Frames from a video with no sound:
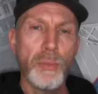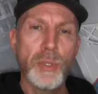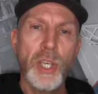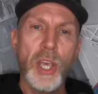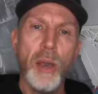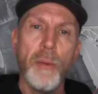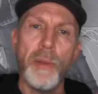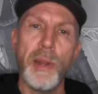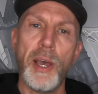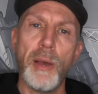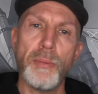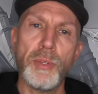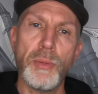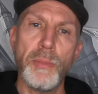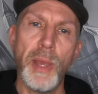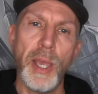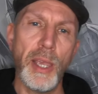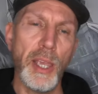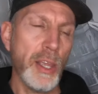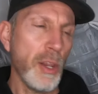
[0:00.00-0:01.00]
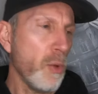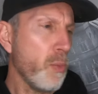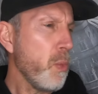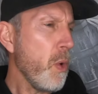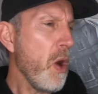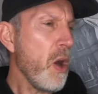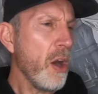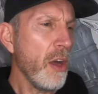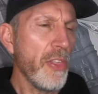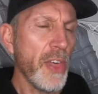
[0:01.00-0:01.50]
was coming up to me, you know,
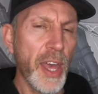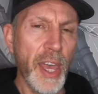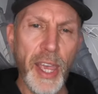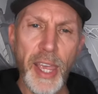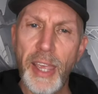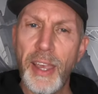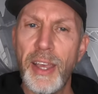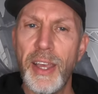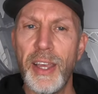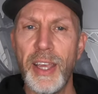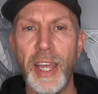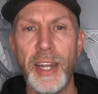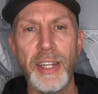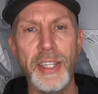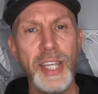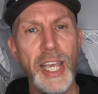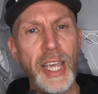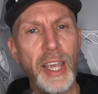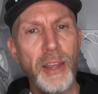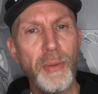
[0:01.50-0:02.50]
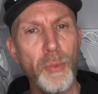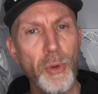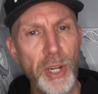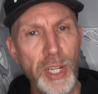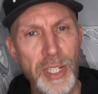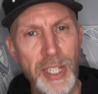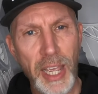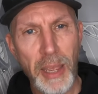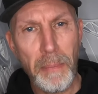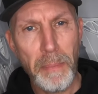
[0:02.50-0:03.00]
what are they? And wanted
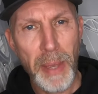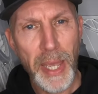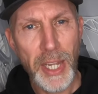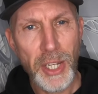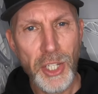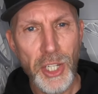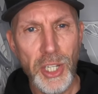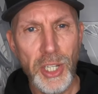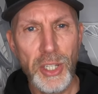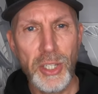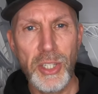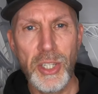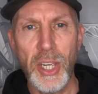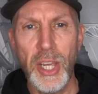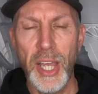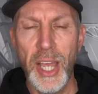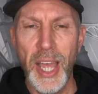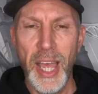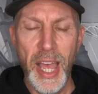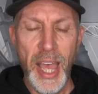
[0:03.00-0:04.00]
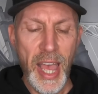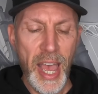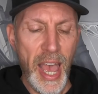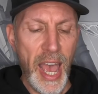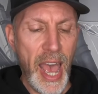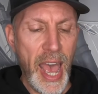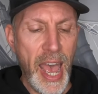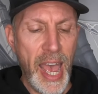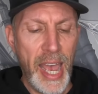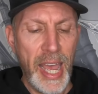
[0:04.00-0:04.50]
to take pictures.
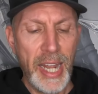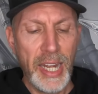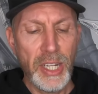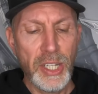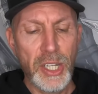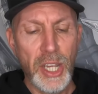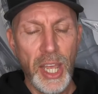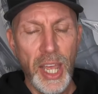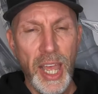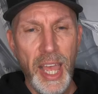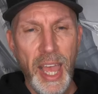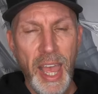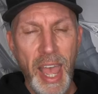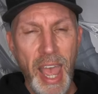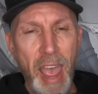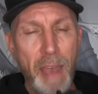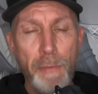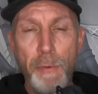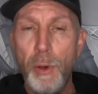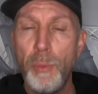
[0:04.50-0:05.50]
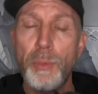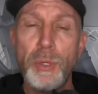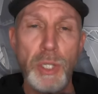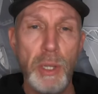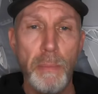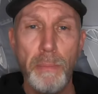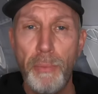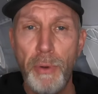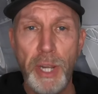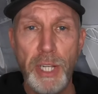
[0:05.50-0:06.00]
And everyone was
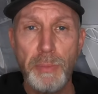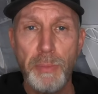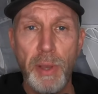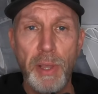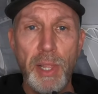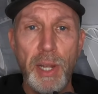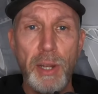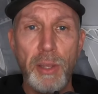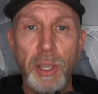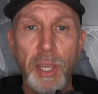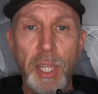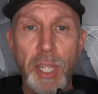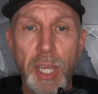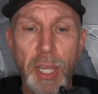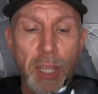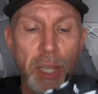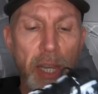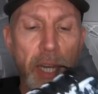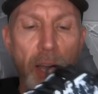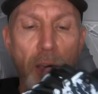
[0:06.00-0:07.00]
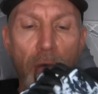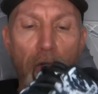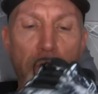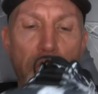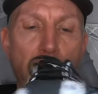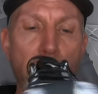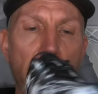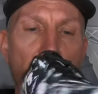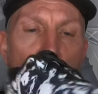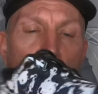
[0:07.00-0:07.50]
impressed by the look of it. You know,
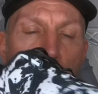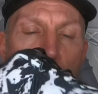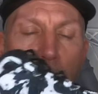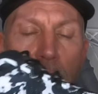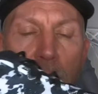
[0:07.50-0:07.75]
from a